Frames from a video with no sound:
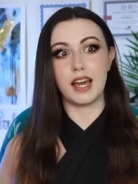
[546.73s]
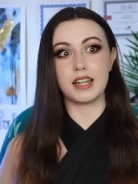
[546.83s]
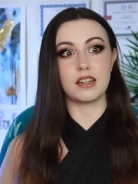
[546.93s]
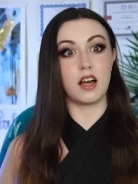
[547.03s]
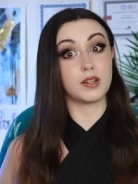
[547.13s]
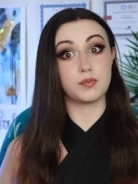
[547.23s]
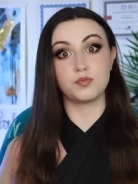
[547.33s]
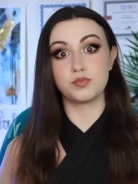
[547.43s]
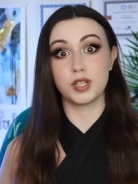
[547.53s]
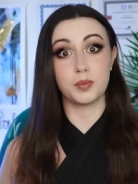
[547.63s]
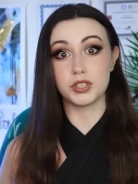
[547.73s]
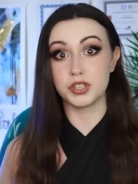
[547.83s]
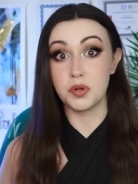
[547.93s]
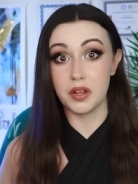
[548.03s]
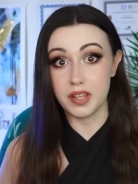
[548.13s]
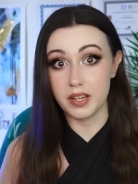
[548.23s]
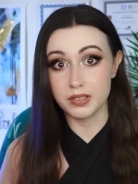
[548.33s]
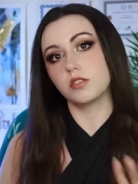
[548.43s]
and I pretty much know nothing else.